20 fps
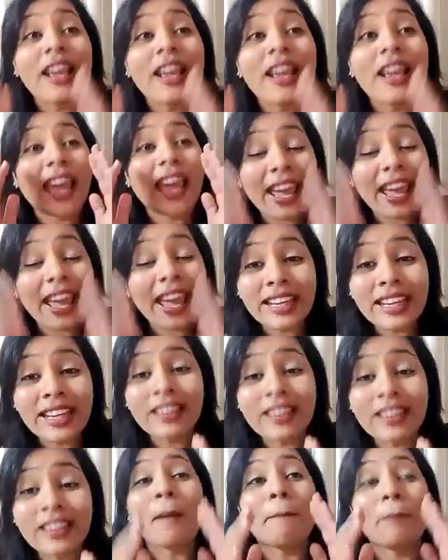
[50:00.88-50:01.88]
any
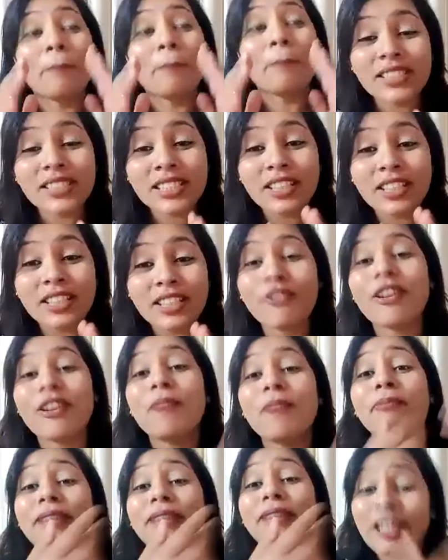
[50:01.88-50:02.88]
person from
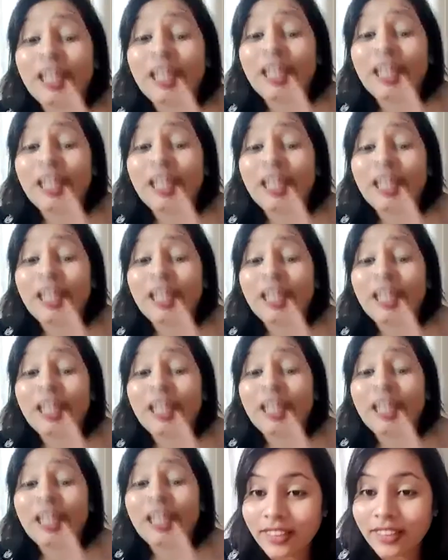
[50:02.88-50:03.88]
different
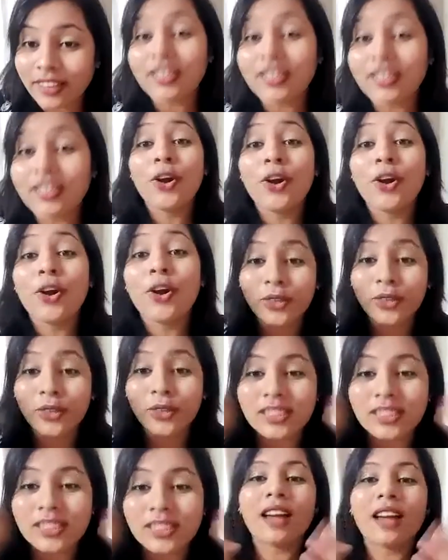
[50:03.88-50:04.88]
faith could
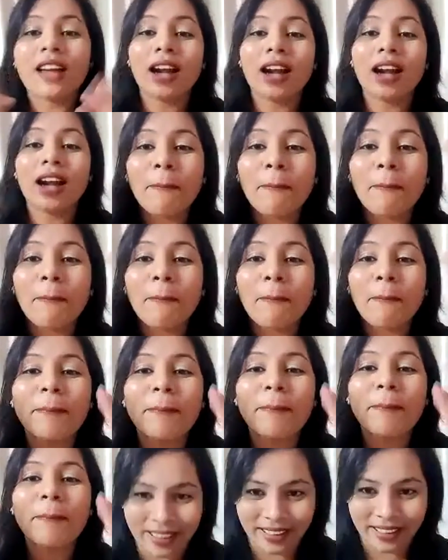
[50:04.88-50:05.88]
start
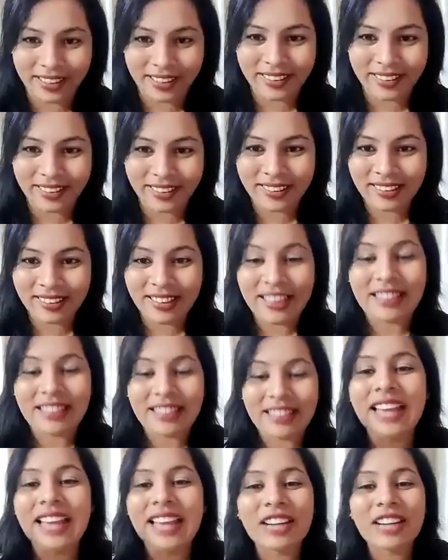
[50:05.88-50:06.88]
praying
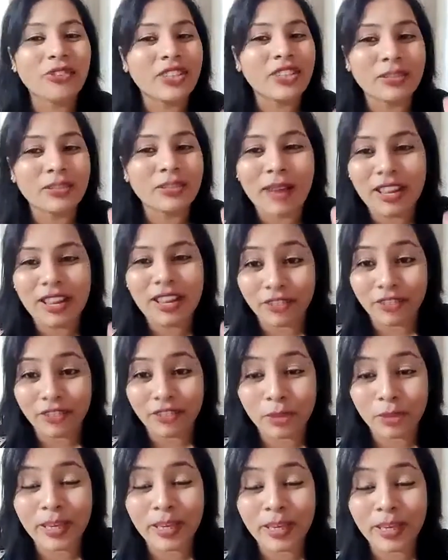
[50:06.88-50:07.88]
that was my wish
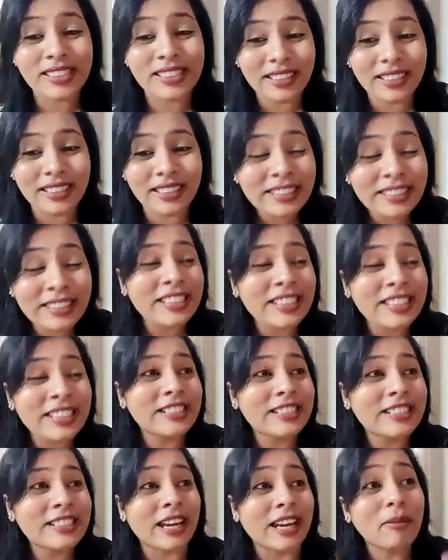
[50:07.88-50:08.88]
because in indian
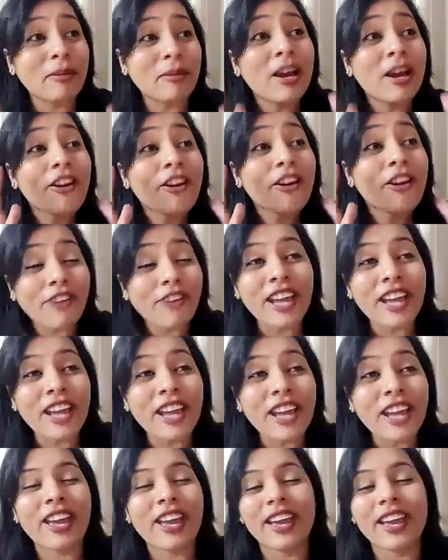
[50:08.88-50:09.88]
time 5
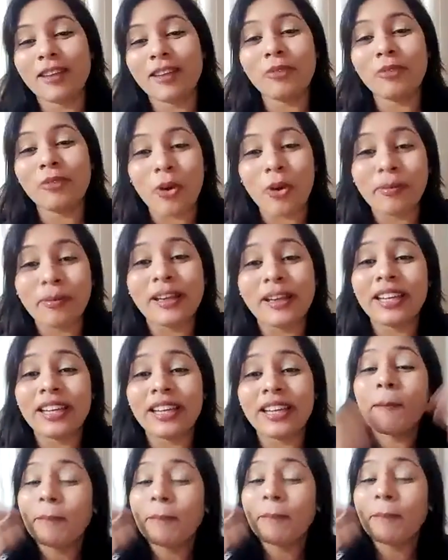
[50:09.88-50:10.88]
a.m normally
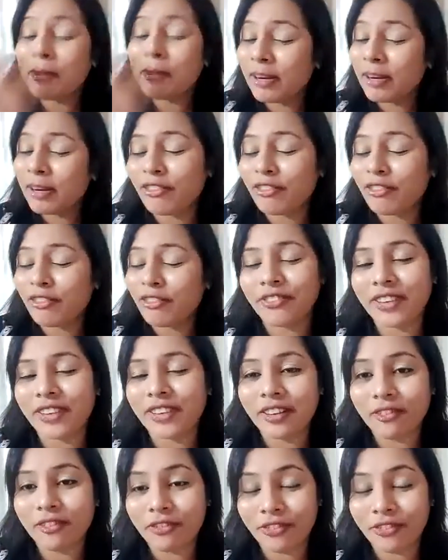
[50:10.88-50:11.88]
people of
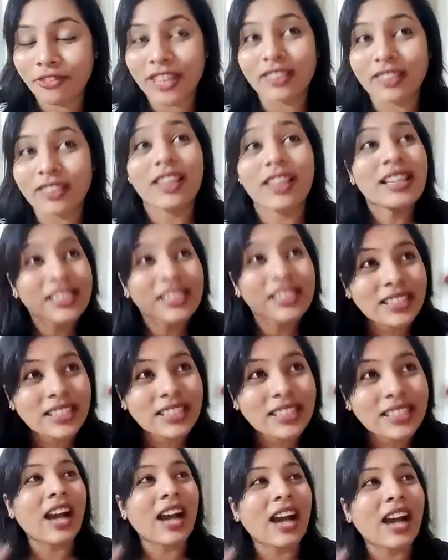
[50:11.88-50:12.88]
different faith
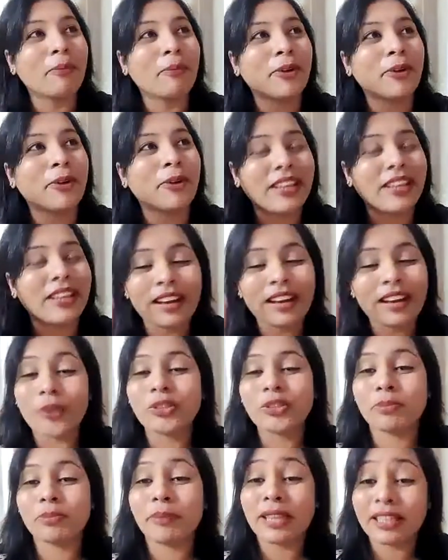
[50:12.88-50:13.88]
start putting
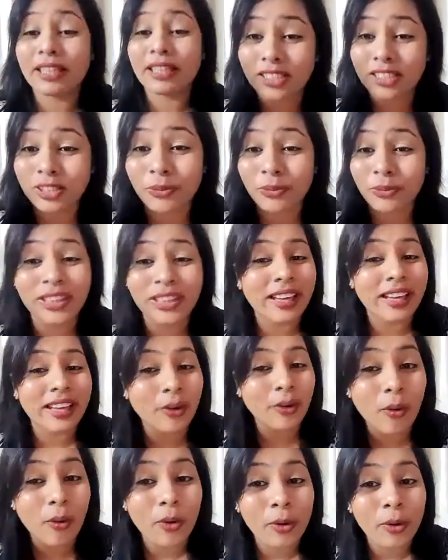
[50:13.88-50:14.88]
loudspeakers with their
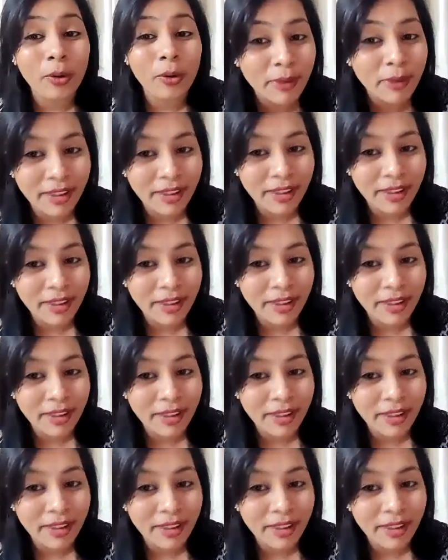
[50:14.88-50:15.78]
own prayers.